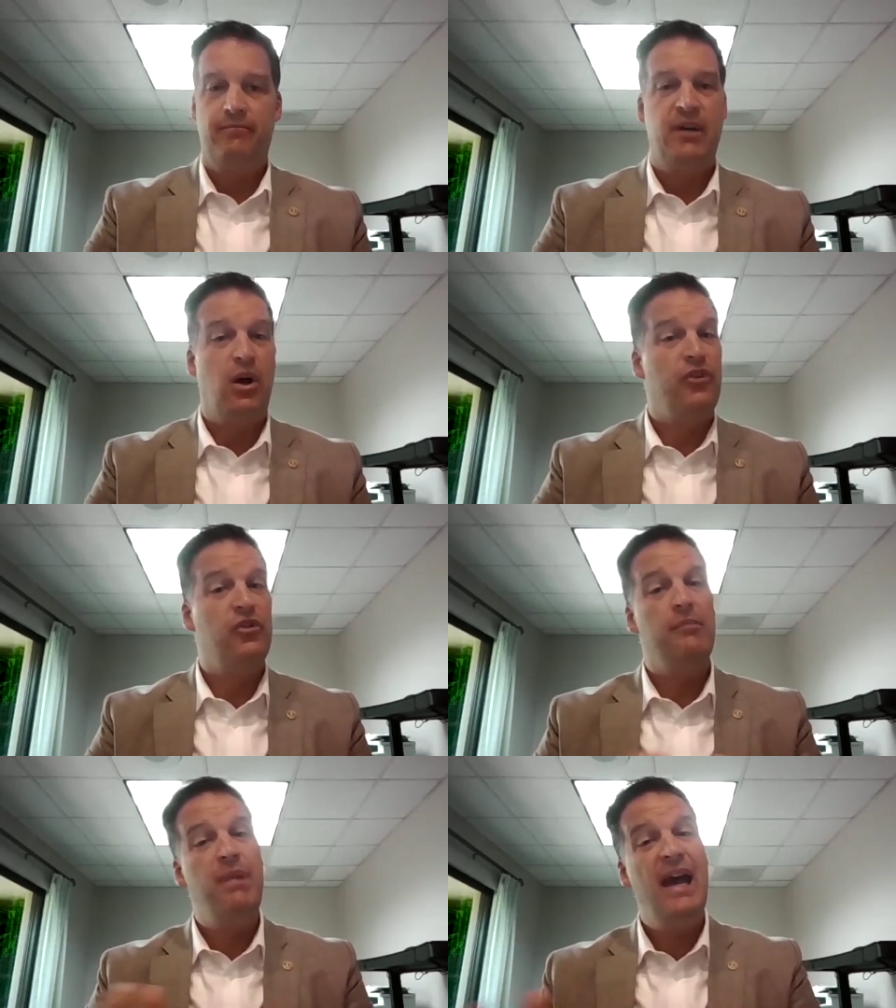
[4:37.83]
but
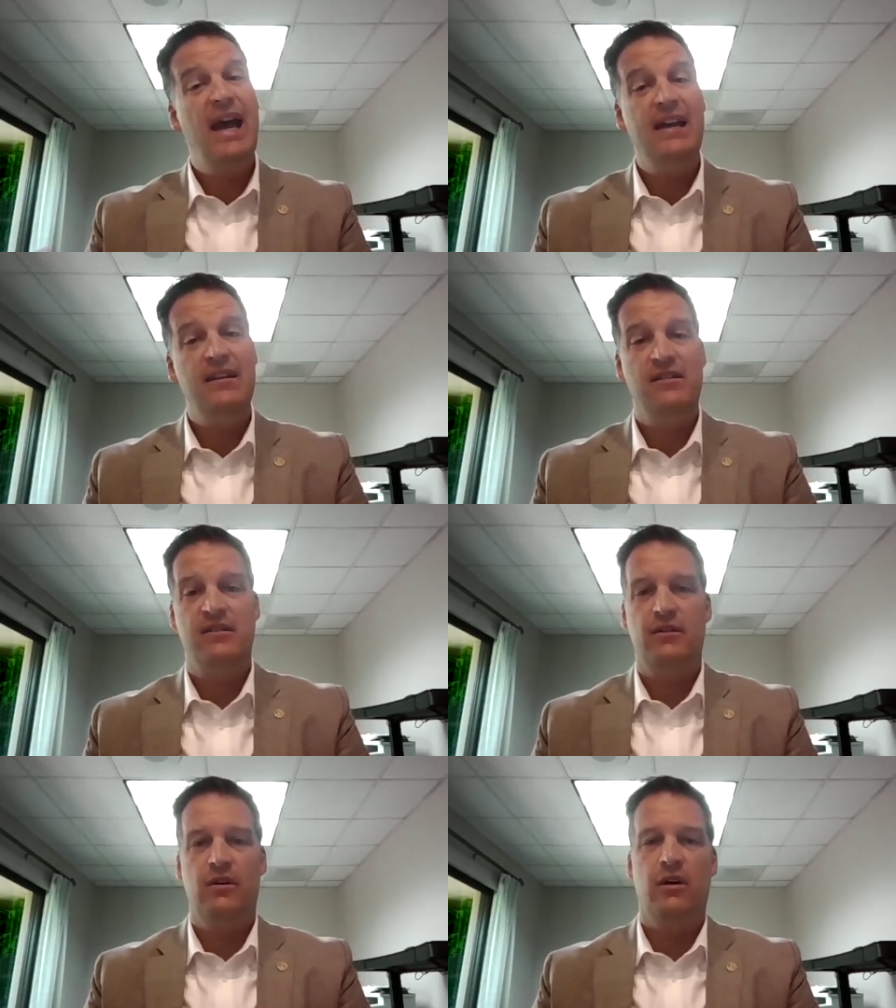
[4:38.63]
also the pains
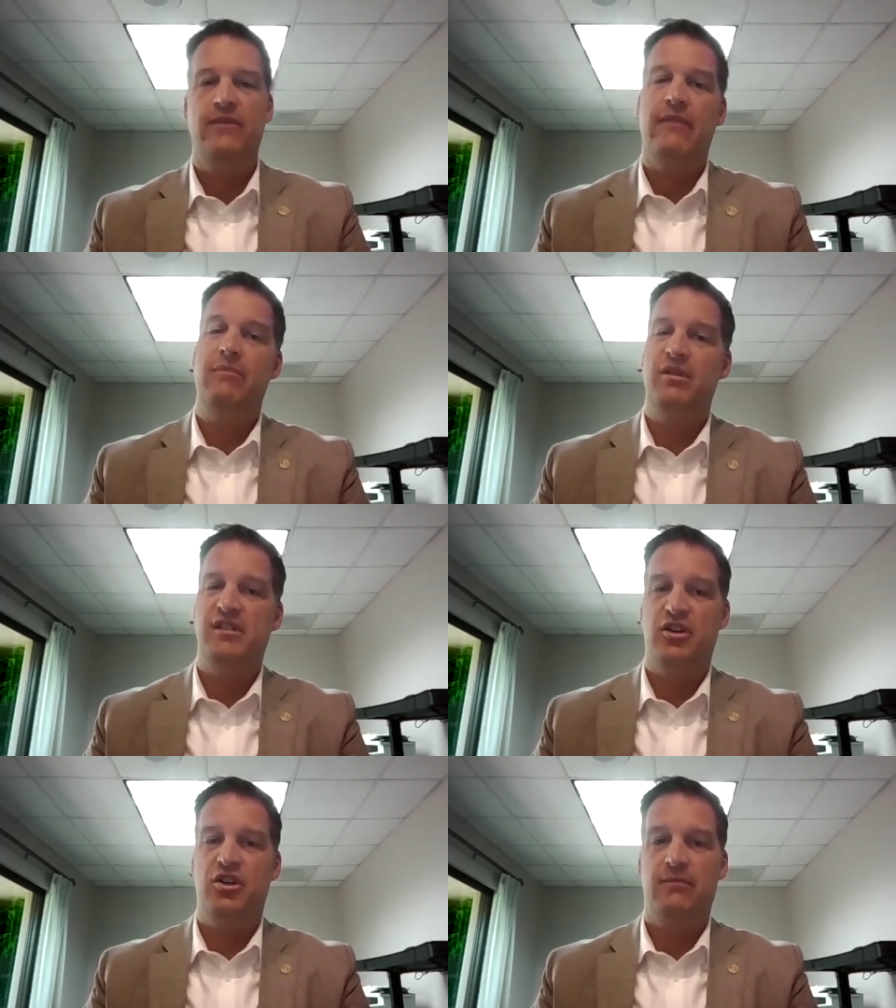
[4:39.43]
of every
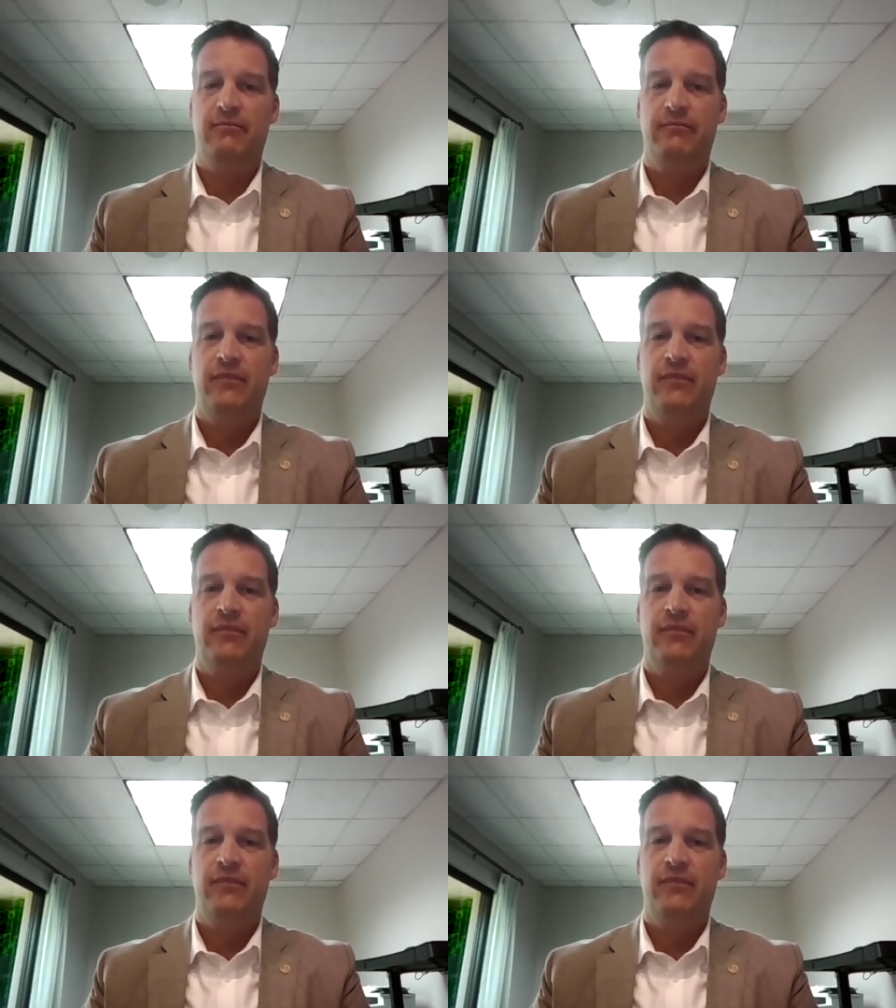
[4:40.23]
position.